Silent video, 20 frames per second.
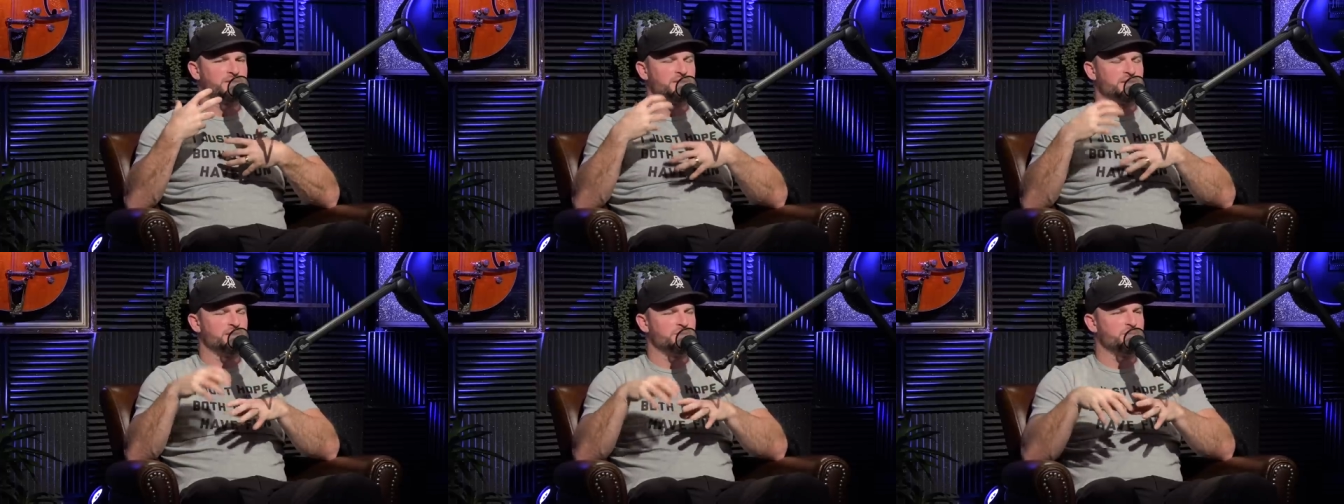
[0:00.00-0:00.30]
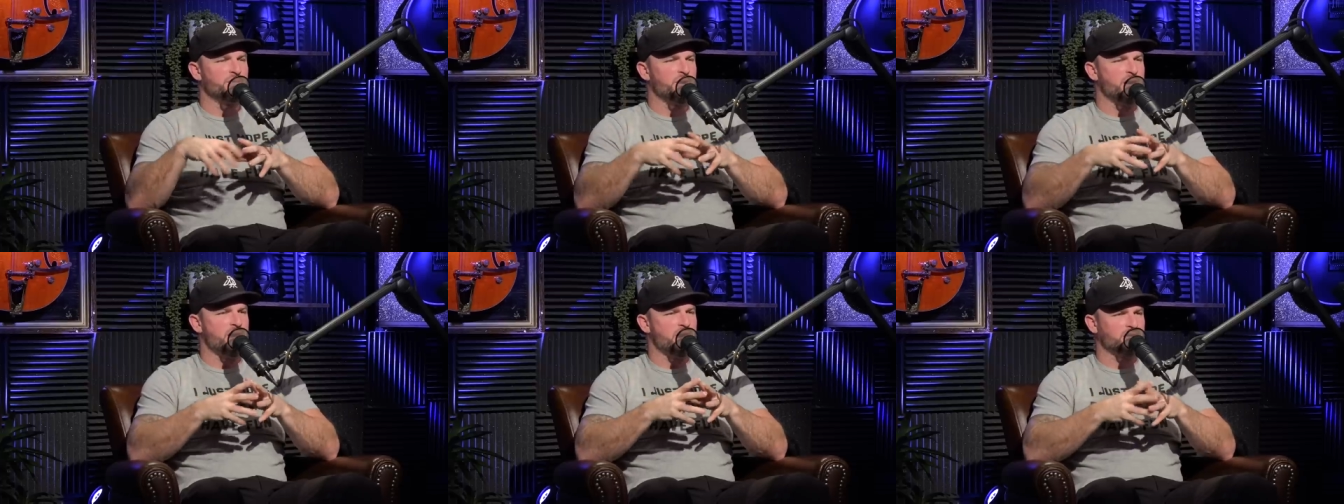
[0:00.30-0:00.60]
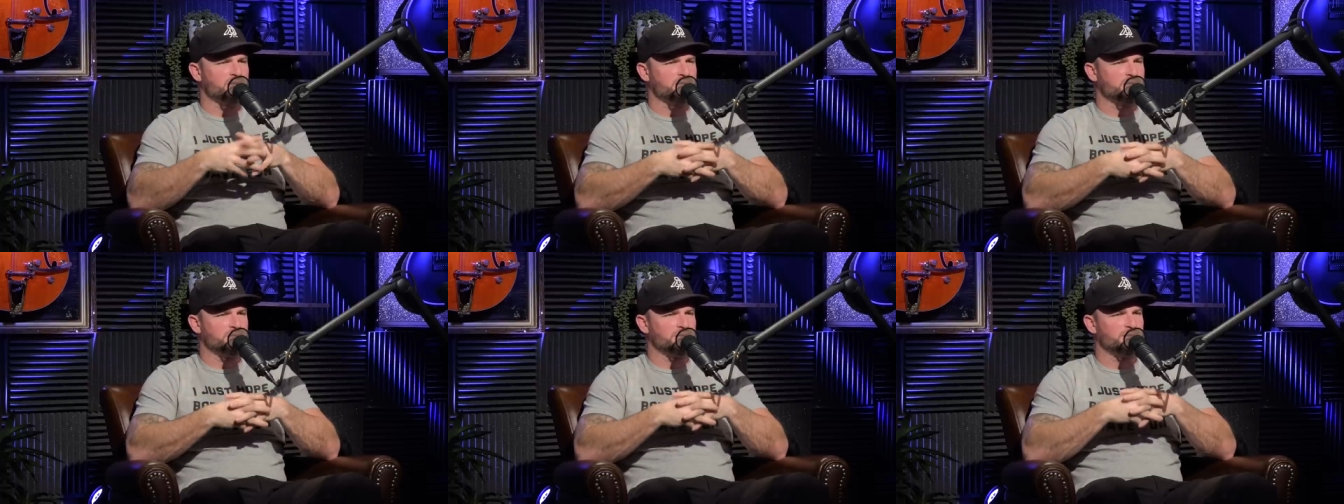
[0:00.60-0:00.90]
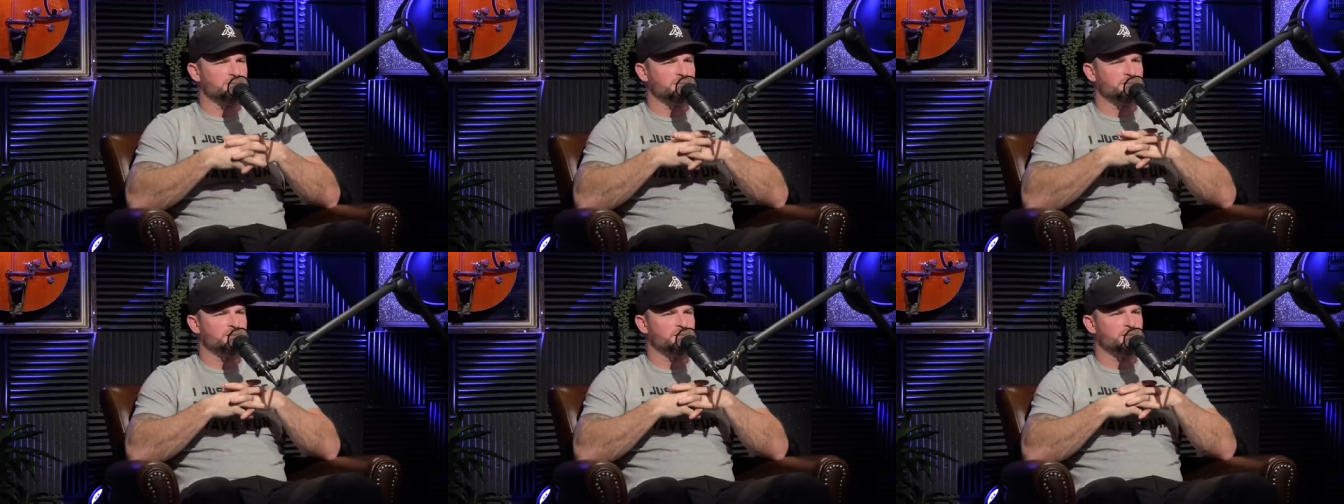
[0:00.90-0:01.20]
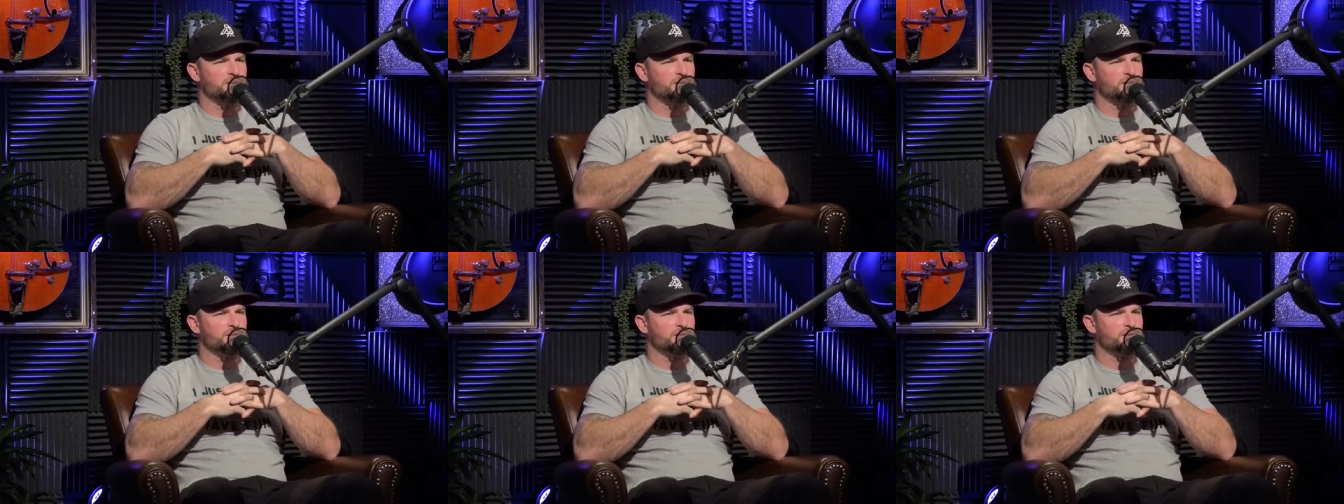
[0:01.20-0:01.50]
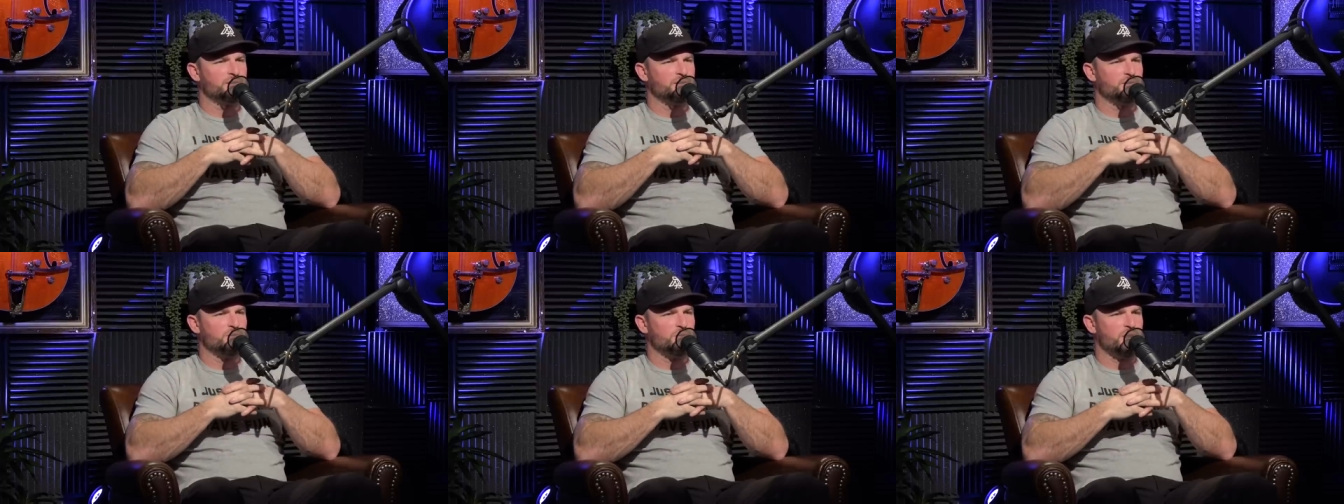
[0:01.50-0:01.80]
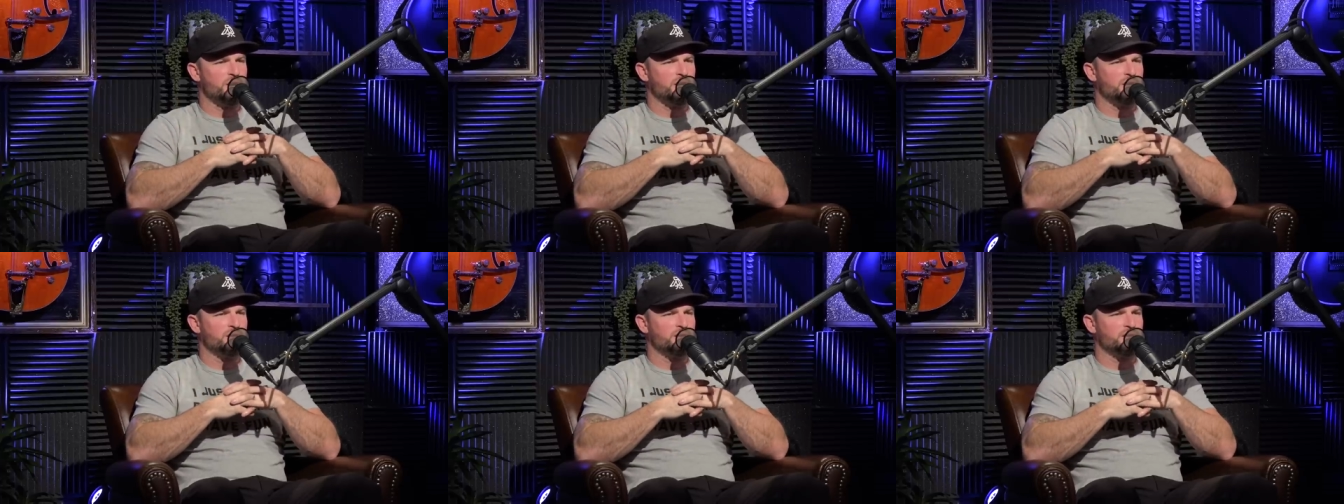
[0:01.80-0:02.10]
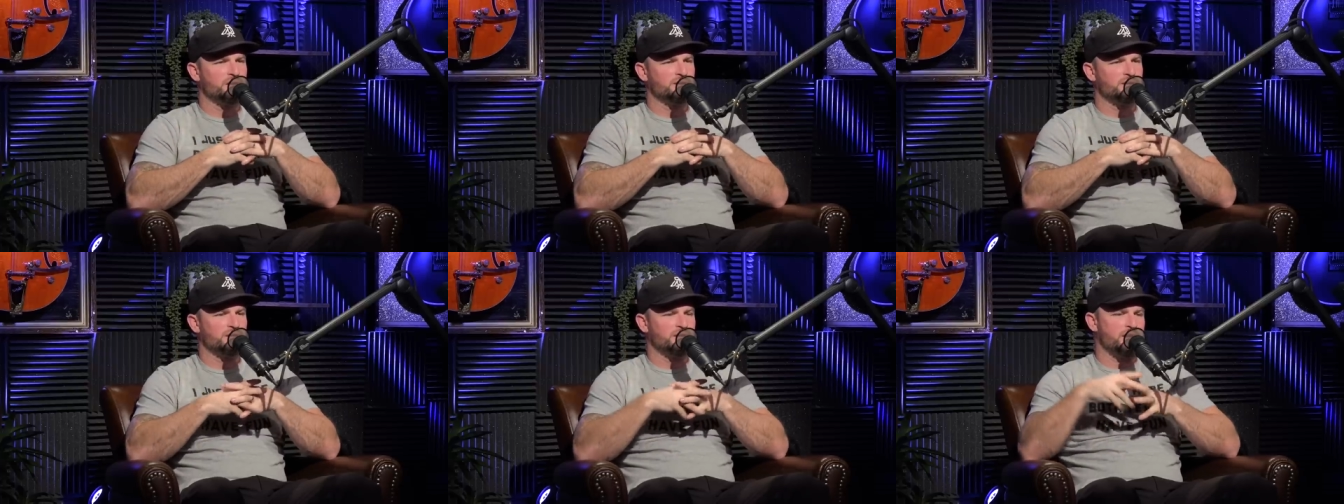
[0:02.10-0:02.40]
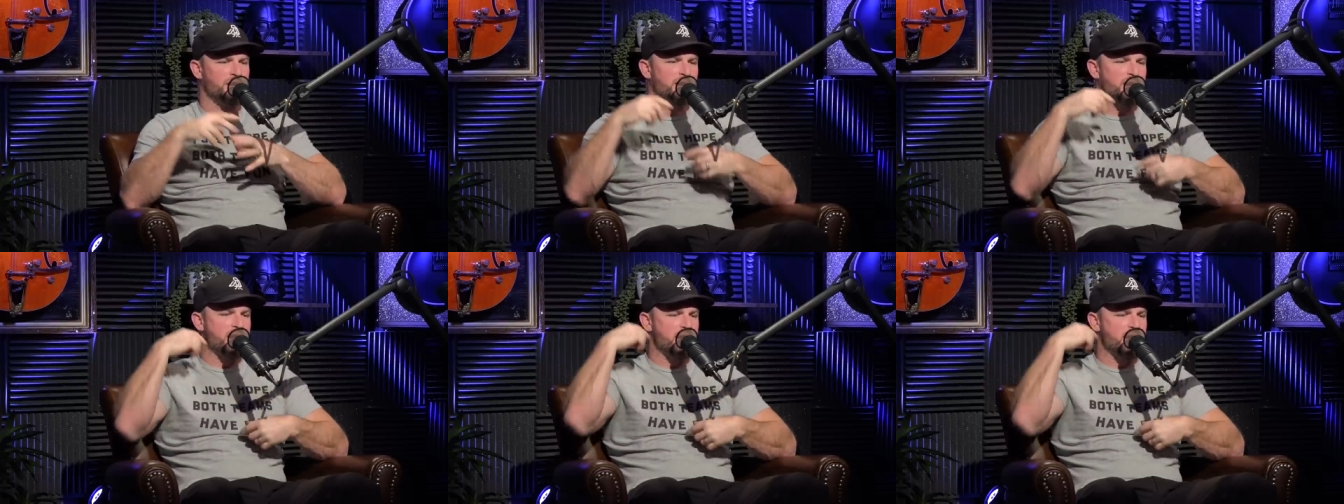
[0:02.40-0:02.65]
an impact on, you know, the way that that